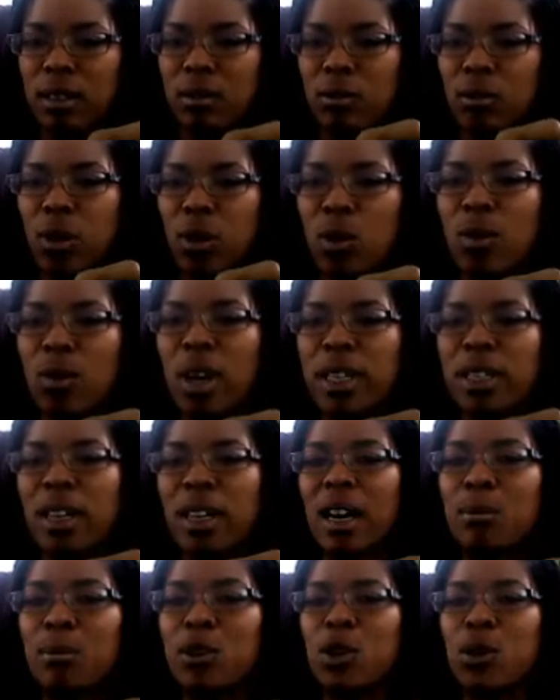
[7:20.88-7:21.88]
for what
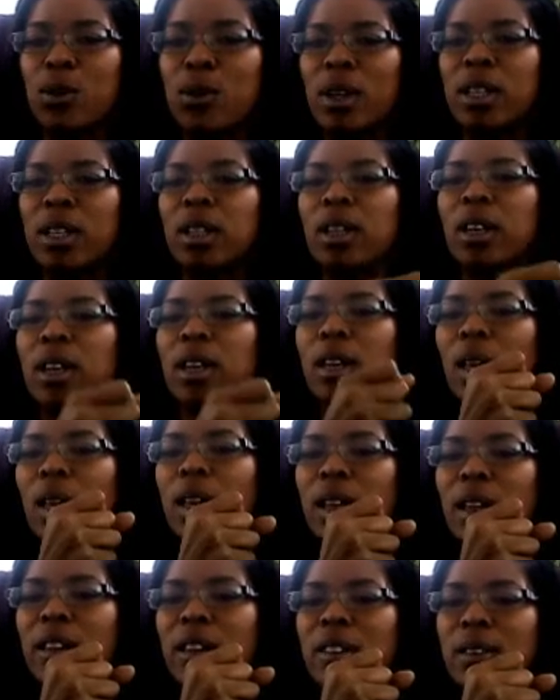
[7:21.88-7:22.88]
I'm doing
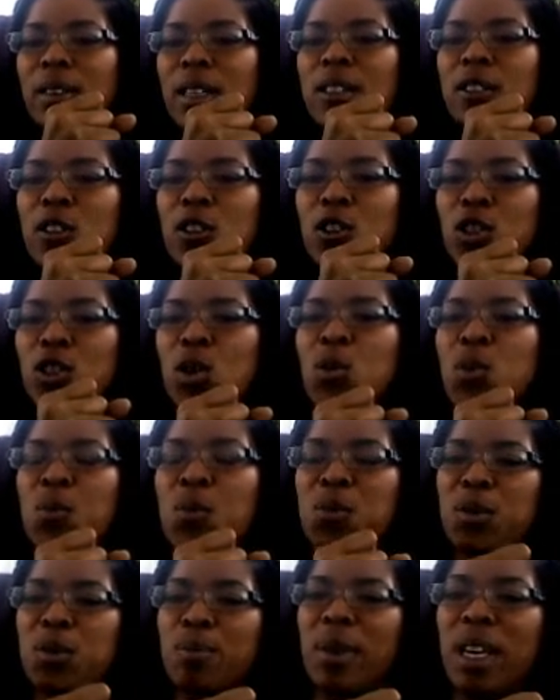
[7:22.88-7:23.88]

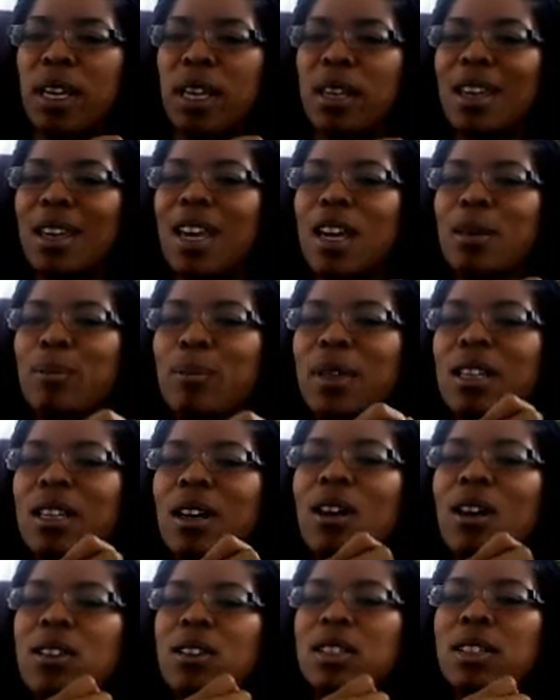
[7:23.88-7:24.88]
consumes me. And
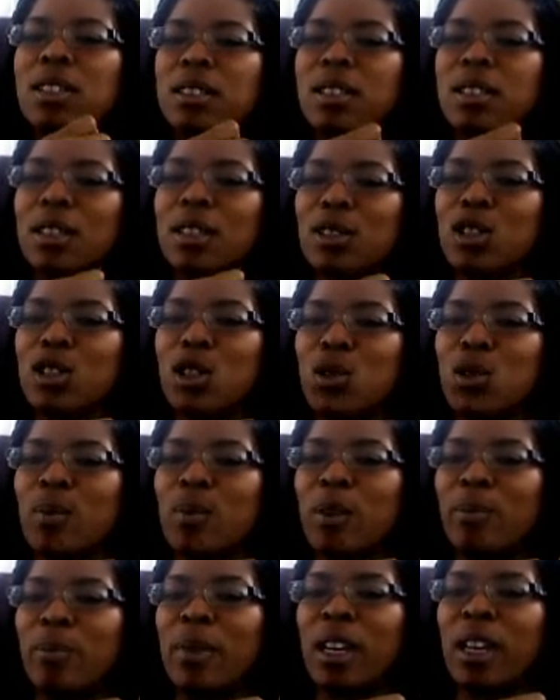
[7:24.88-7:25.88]
because it's
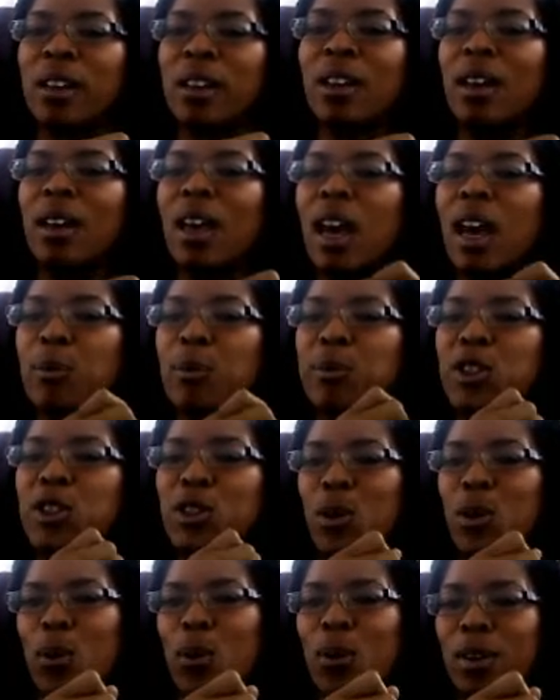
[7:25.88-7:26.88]
consuming me, I'm
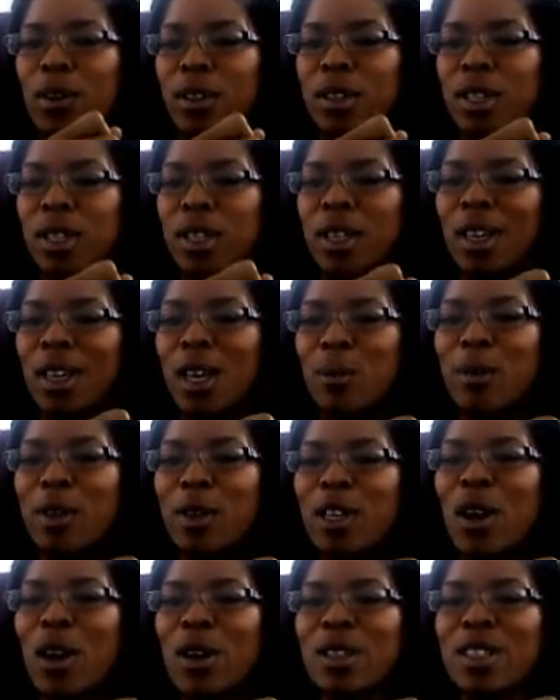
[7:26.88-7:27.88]
scorned.
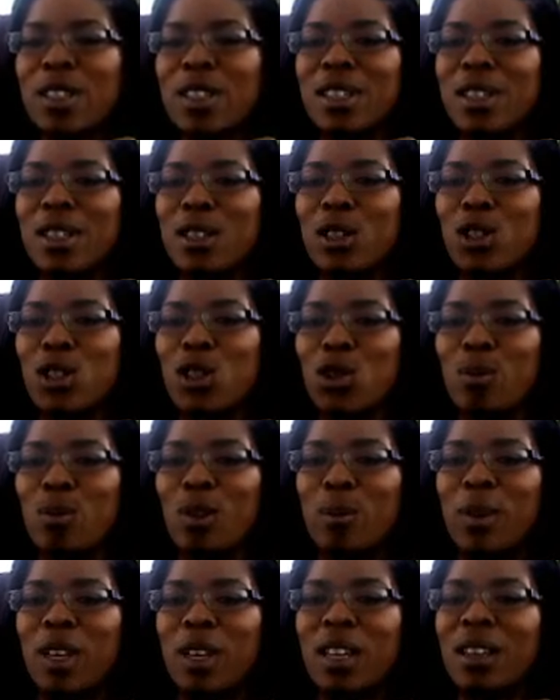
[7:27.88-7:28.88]
Because it's
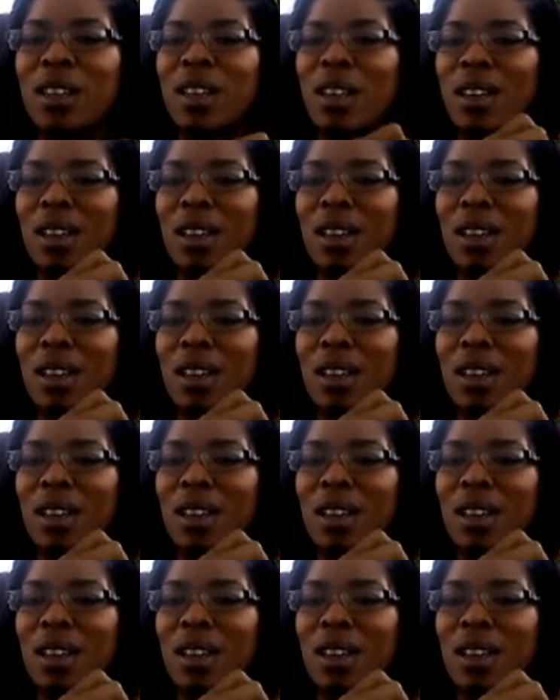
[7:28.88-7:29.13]
consuming me,